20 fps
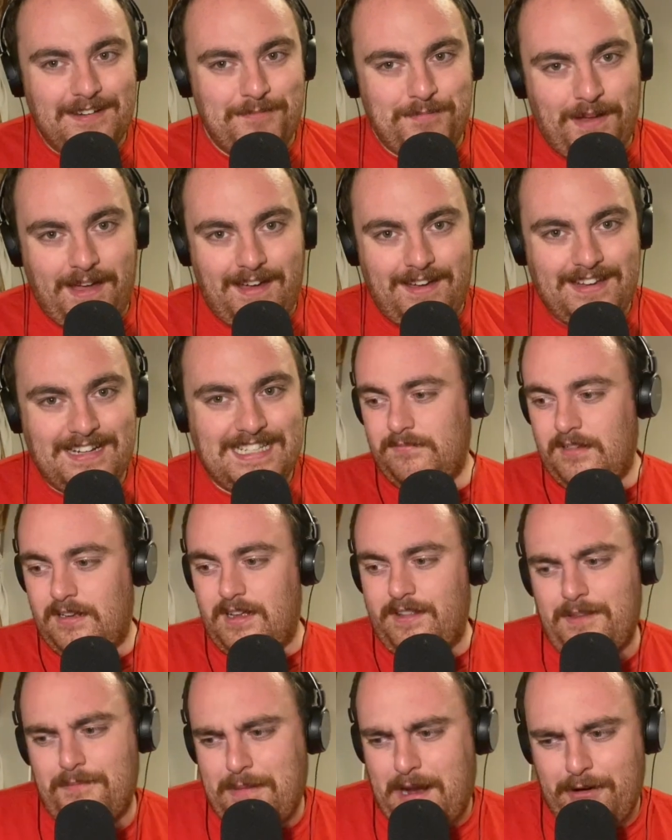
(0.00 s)
party.
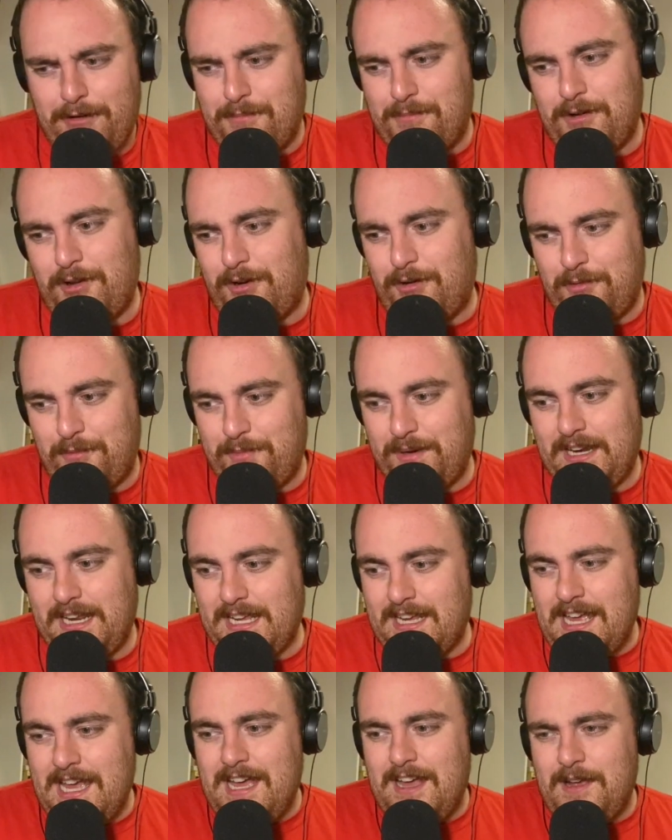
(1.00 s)
And then Mario McConnell will be
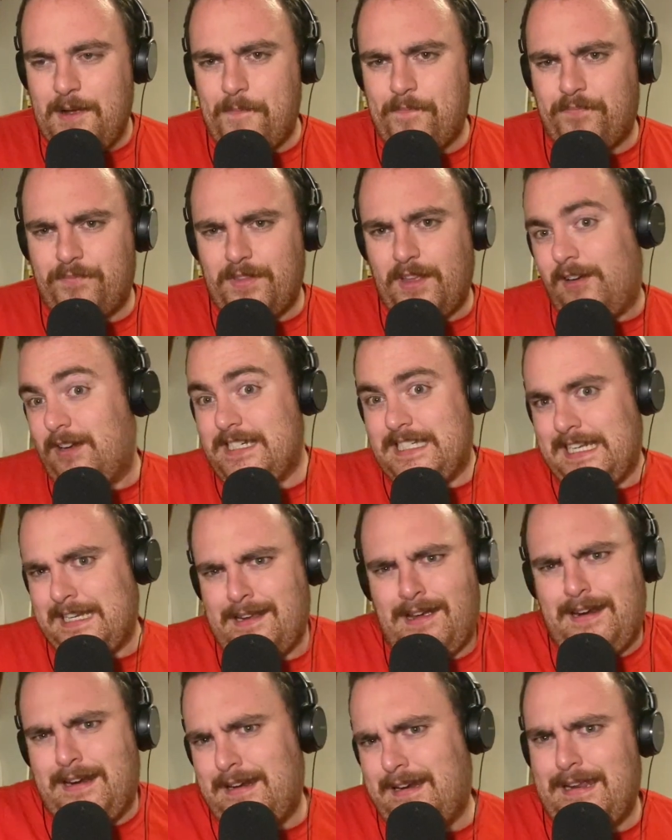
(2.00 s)
like, oh, I still
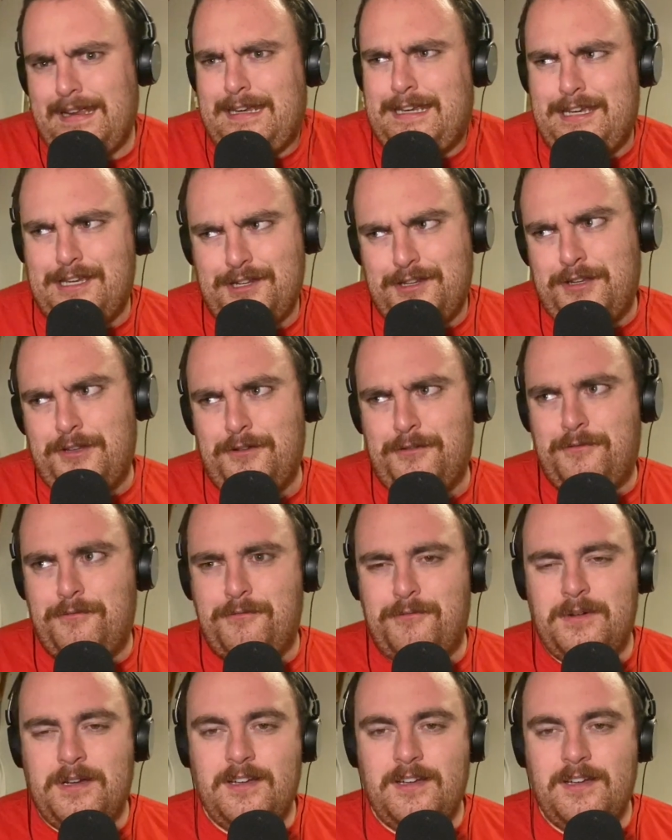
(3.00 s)
kind of like you too.